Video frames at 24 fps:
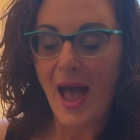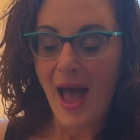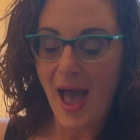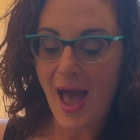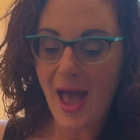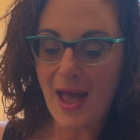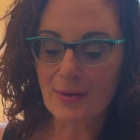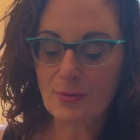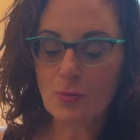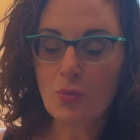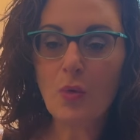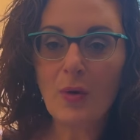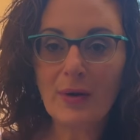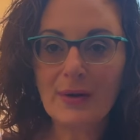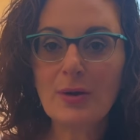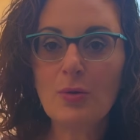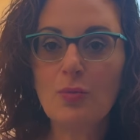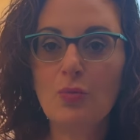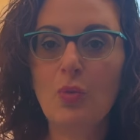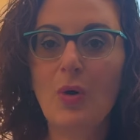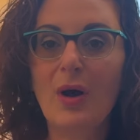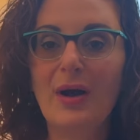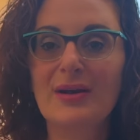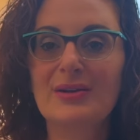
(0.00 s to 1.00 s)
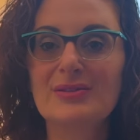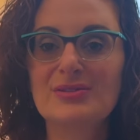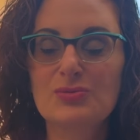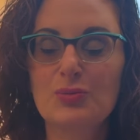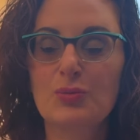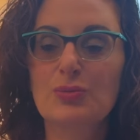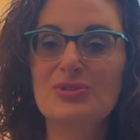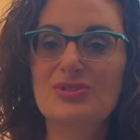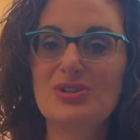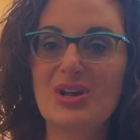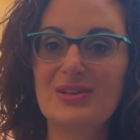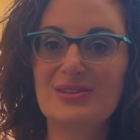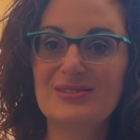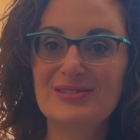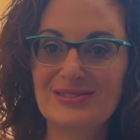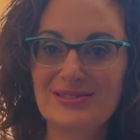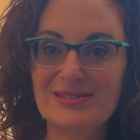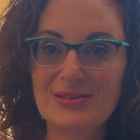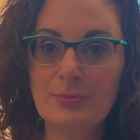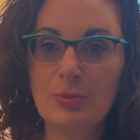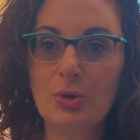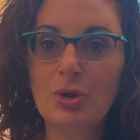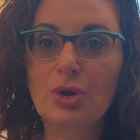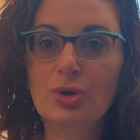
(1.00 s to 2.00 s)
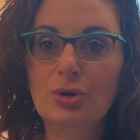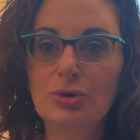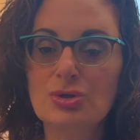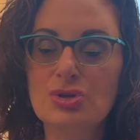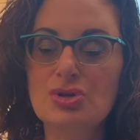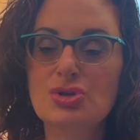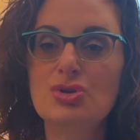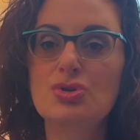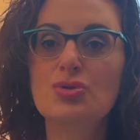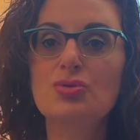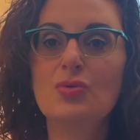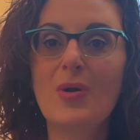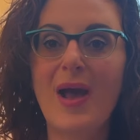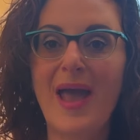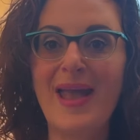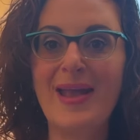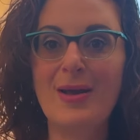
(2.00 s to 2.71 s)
And what it was similar to